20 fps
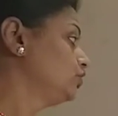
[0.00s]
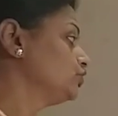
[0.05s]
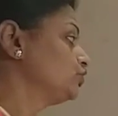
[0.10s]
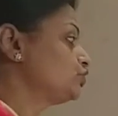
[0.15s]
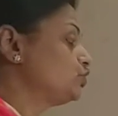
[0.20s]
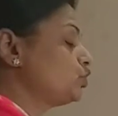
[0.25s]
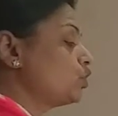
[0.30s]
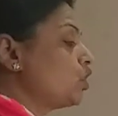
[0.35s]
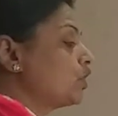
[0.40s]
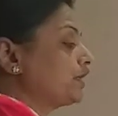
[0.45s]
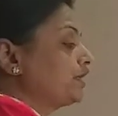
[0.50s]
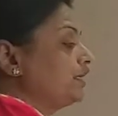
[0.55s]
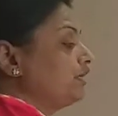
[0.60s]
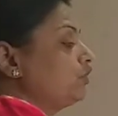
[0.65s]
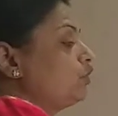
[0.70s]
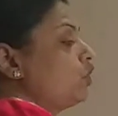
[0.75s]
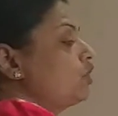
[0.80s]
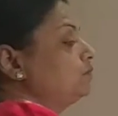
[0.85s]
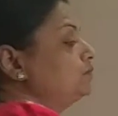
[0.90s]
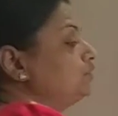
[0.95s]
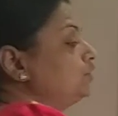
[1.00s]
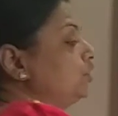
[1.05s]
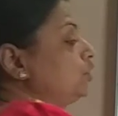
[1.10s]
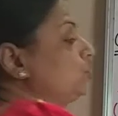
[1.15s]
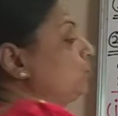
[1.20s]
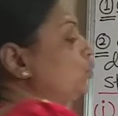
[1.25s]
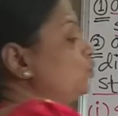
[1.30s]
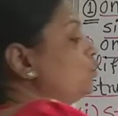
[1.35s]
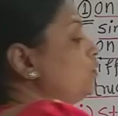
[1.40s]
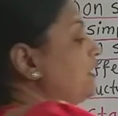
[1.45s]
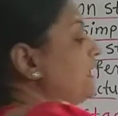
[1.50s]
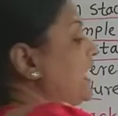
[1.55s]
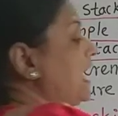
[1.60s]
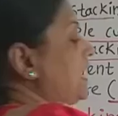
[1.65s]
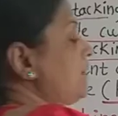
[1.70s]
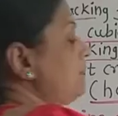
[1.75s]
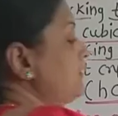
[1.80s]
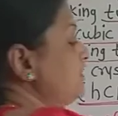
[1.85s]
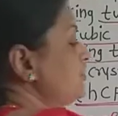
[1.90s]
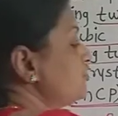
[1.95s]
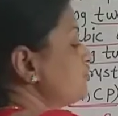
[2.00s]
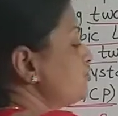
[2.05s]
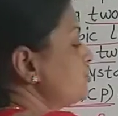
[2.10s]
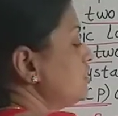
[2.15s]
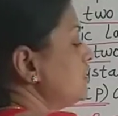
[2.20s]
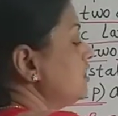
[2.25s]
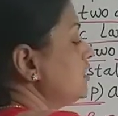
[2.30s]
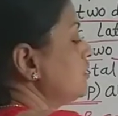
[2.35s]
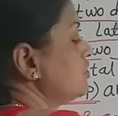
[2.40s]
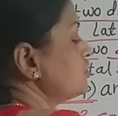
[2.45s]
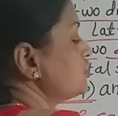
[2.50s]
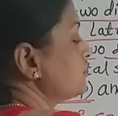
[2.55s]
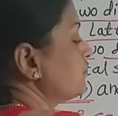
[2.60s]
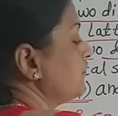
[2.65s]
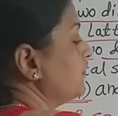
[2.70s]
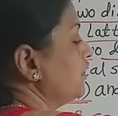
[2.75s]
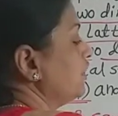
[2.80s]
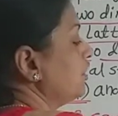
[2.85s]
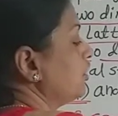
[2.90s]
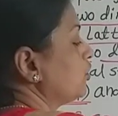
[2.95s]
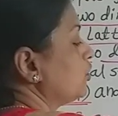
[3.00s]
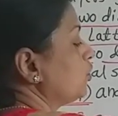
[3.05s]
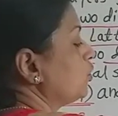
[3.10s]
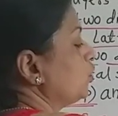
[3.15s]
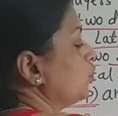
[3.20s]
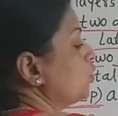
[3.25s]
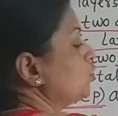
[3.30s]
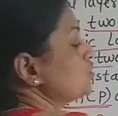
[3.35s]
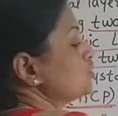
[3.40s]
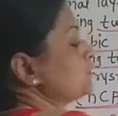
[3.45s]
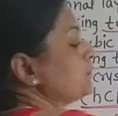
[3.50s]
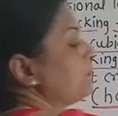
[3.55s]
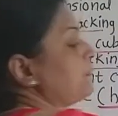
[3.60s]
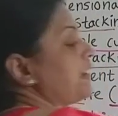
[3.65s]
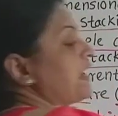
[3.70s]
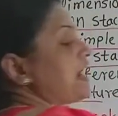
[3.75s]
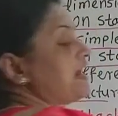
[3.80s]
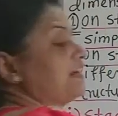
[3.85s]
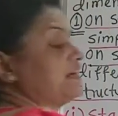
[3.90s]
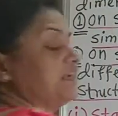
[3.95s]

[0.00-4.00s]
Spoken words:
Stocking of the two-dimensional square close packed